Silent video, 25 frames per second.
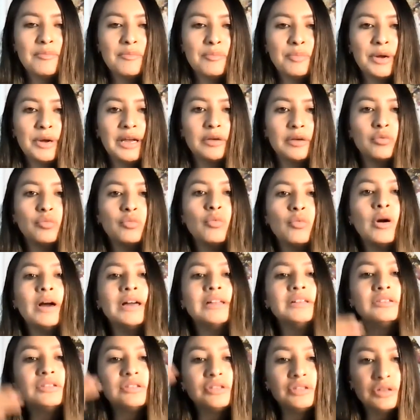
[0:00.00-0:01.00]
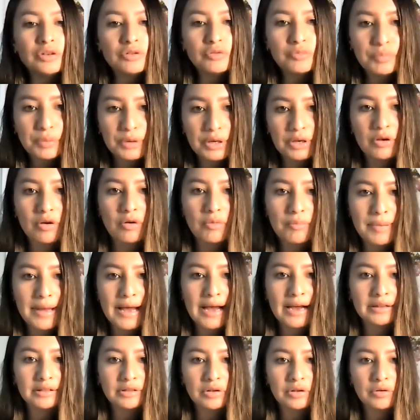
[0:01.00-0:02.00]
But once you peel
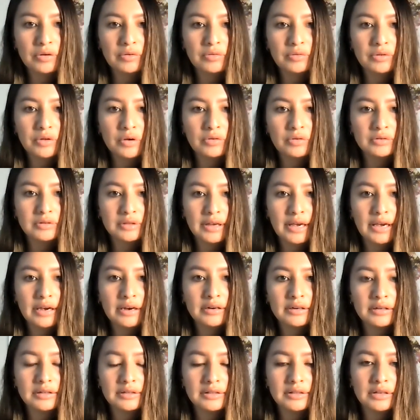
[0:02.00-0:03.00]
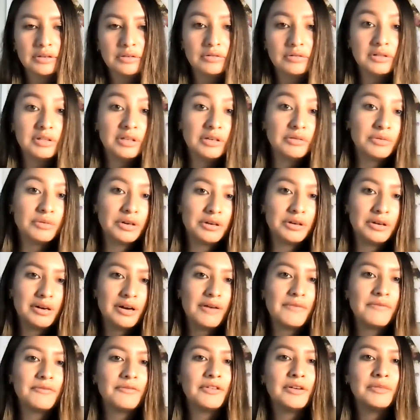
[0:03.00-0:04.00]
back those layers and you see where you
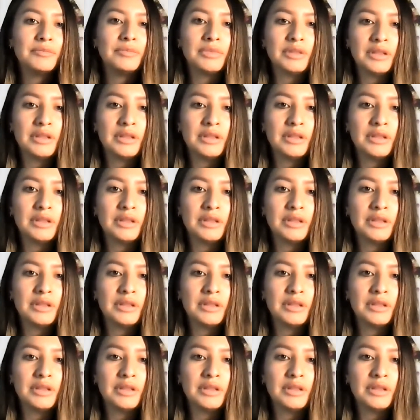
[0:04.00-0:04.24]
come from,